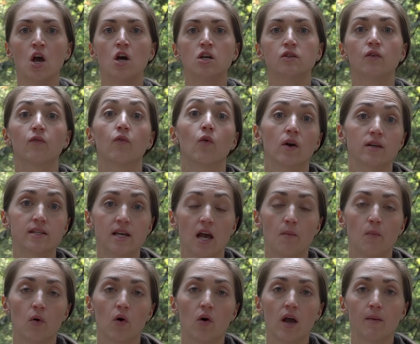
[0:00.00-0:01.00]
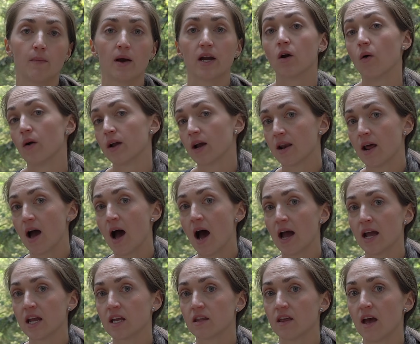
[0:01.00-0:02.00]
So for example, am I going on a
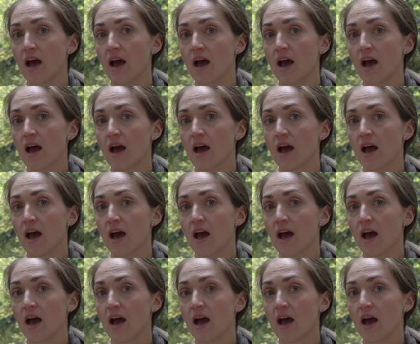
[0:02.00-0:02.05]
hike